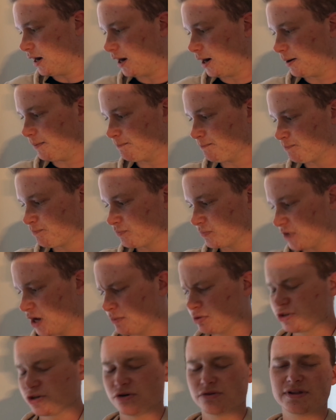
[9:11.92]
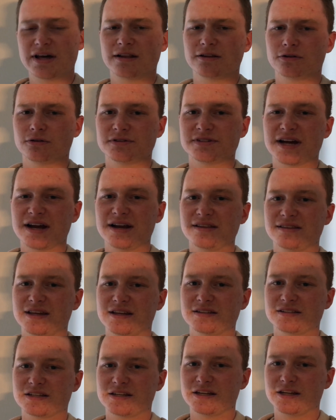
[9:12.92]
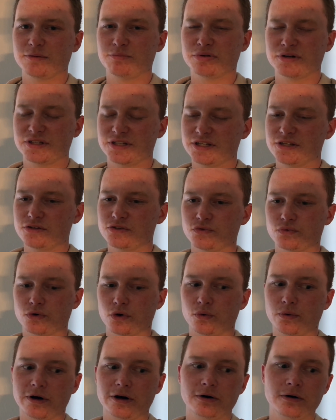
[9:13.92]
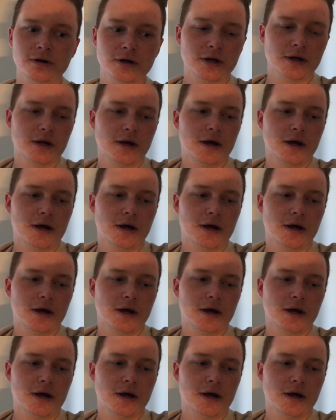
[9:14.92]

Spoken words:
I'm sure that little tiny thing is going to get put to use real well.